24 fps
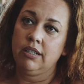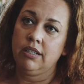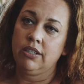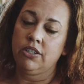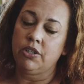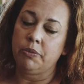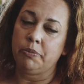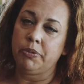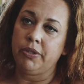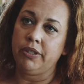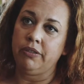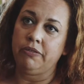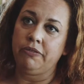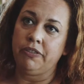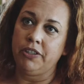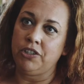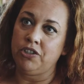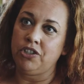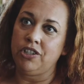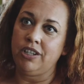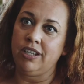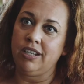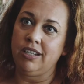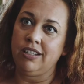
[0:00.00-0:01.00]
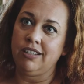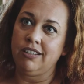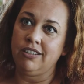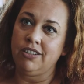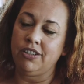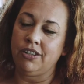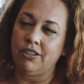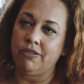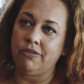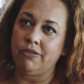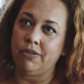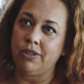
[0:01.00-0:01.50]
to put fish
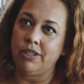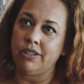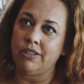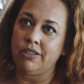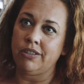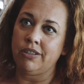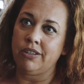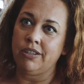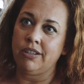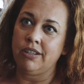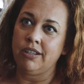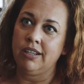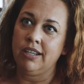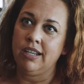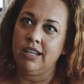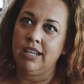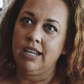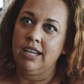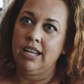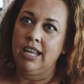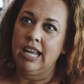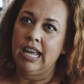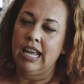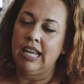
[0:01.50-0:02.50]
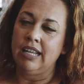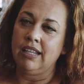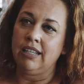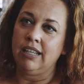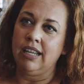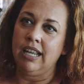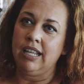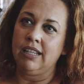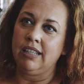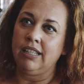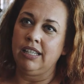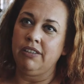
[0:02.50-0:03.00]
into the freezer,
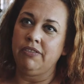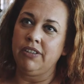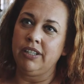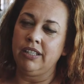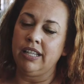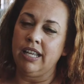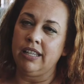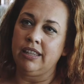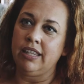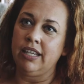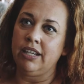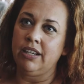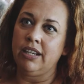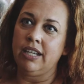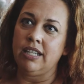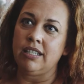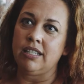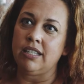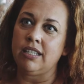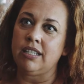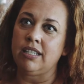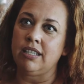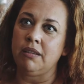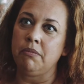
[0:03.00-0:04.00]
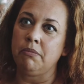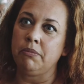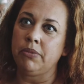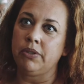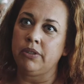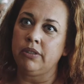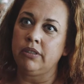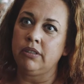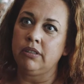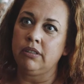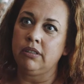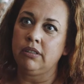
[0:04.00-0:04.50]
and leaving that there as a
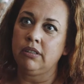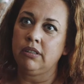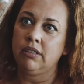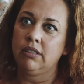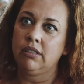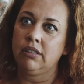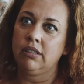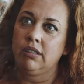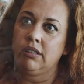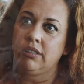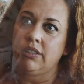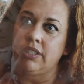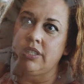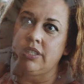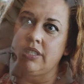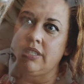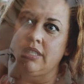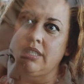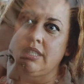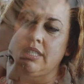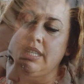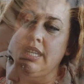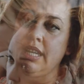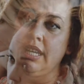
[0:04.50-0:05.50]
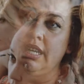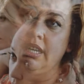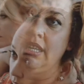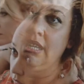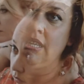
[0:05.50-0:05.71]
symbol, just to say,